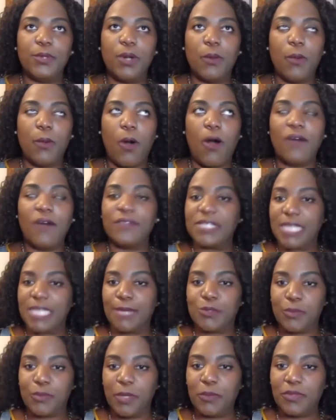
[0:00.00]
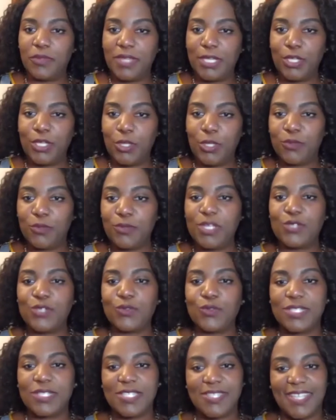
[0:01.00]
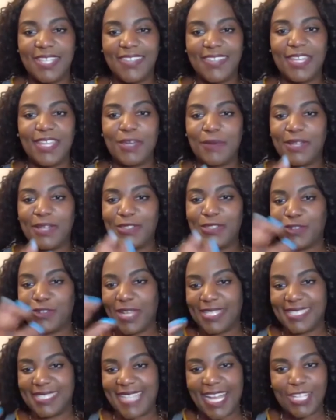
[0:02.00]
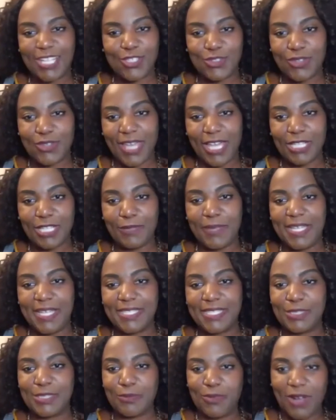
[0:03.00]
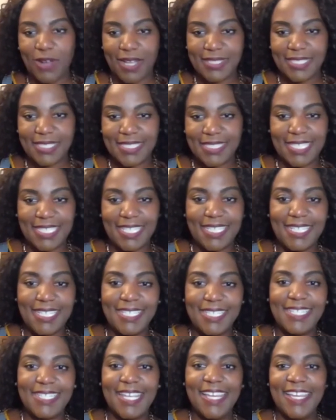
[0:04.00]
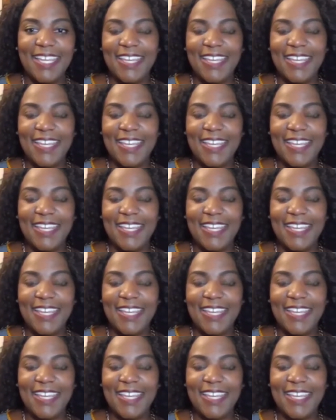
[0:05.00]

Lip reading: oftentimes when people think human resources, they think about the transactional elements, the processes,